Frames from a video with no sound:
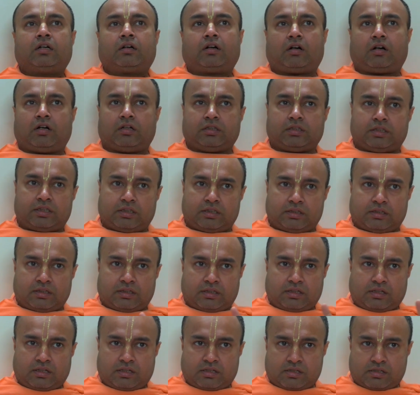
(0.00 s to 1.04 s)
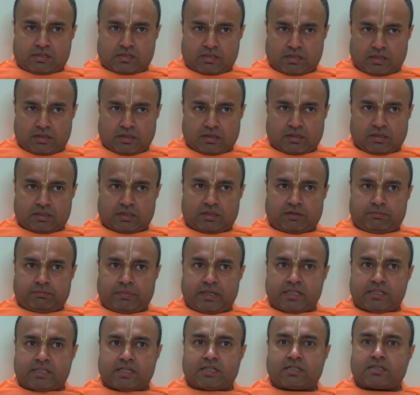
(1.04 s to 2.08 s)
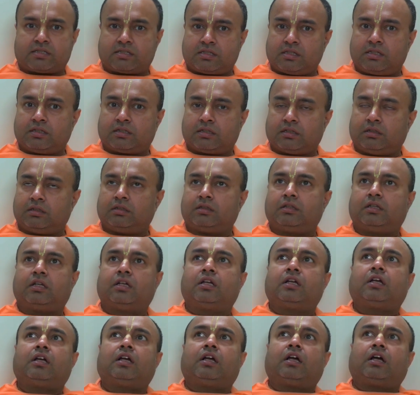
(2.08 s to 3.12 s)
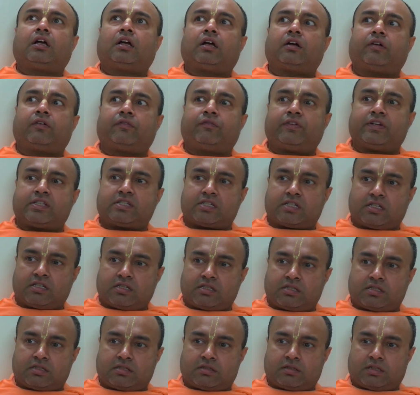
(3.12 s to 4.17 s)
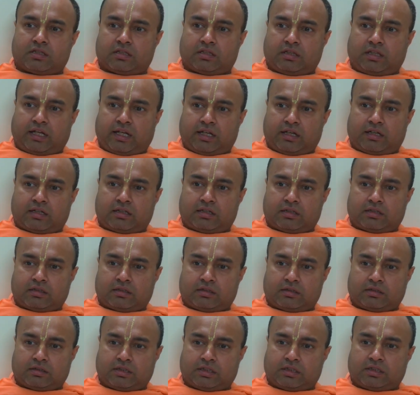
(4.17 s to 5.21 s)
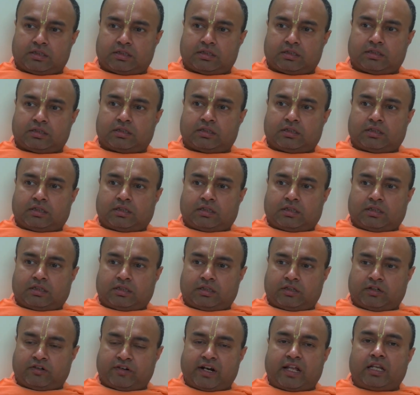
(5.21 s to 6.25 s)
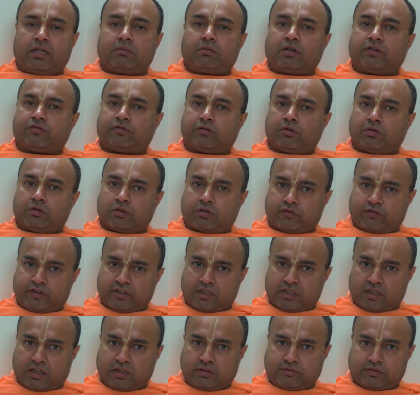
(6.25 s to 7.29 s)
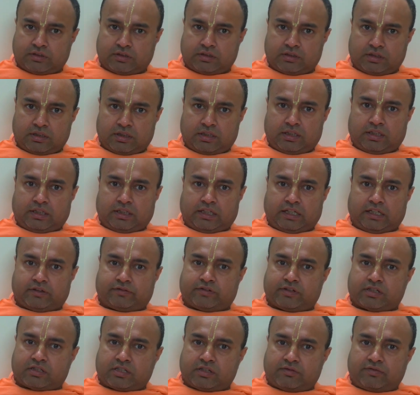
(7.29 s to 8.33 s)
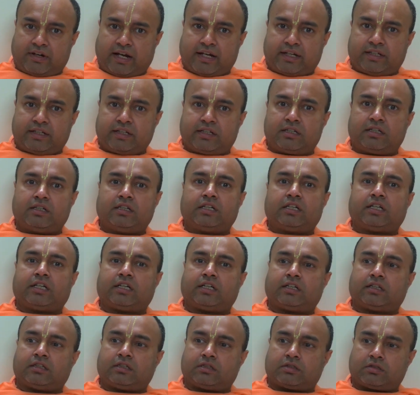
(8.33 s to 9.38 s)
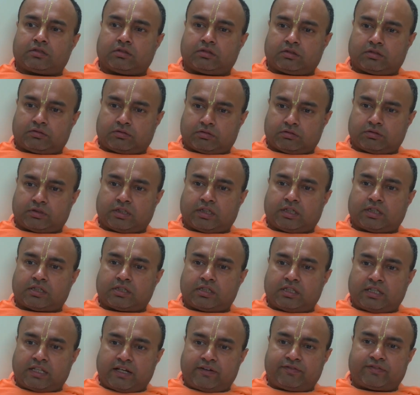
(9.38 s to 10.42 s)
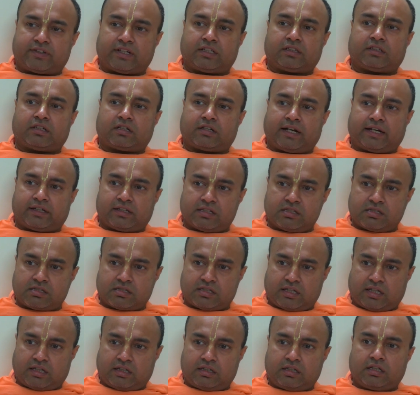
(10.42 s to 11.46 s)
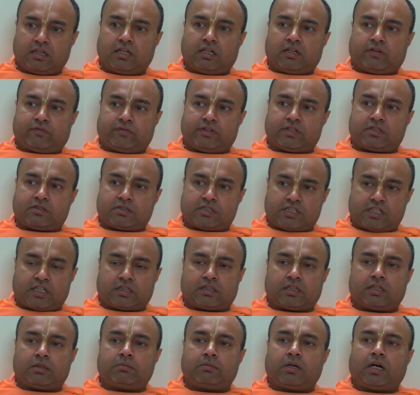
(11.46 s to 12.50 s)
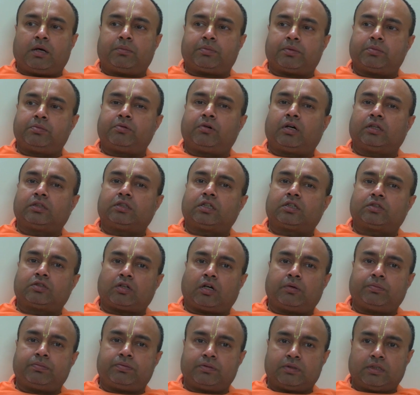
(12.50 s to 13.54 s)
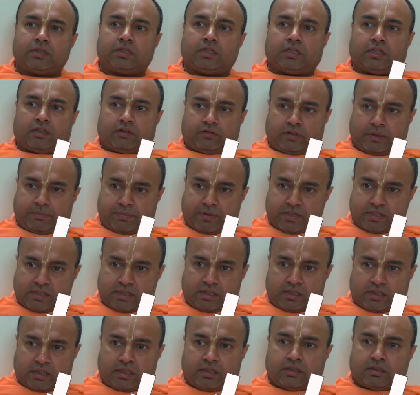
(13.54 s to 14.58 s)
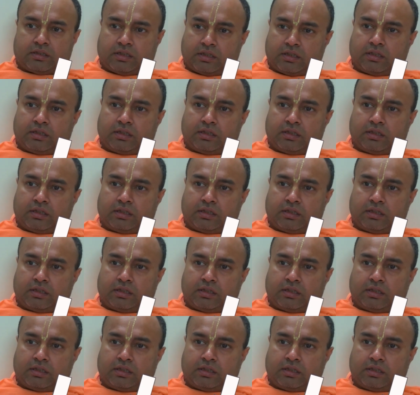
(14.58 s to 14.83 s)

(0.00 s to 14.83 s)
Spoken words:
On the basic circle, which is like the realm of Golok Vrindavan, it was divided to the left and the right hand side with Chaitanya Mahaprabhu on the top representing